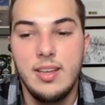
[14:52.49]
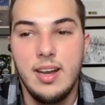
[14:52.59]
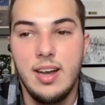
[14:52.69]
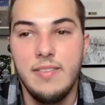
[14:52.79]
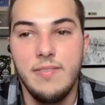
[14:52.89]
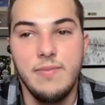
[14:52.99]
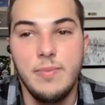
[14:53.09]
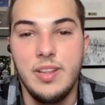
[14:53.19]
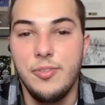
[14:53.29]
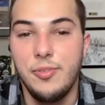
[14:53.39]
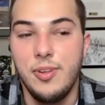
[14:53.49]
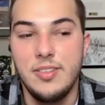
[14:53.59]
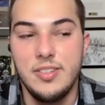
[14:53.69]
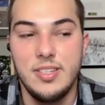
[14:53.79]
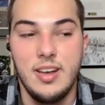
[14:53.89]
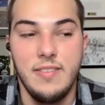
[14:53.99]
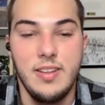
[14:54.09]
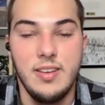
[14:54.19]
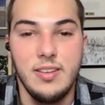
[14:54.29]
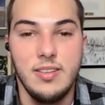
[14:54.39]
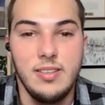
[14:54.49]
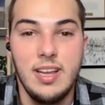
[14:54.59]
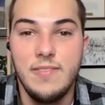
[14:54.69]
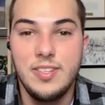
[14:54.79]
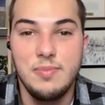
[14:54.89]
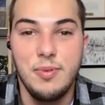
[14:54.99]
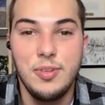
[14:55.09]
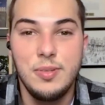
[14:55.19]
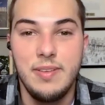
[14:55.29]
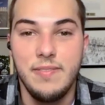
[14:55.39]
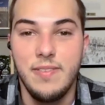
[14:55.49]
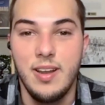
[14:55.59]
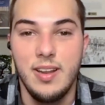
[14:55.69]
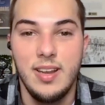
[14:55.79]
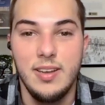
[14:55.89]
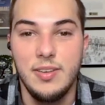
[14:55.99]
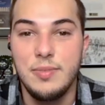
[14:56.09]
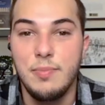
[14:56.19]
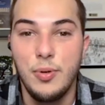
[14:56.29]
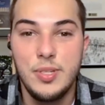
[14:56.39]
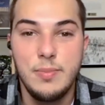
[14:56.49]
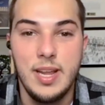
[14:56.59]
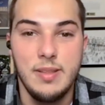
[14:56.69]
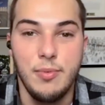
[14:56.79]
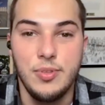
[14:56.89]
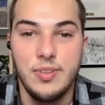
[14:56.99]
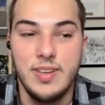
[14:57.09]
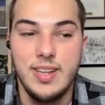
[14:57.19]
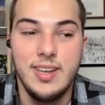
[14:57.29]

I've been through lots of stuff and life is supposed to be fun and you're supposed to make the most of it.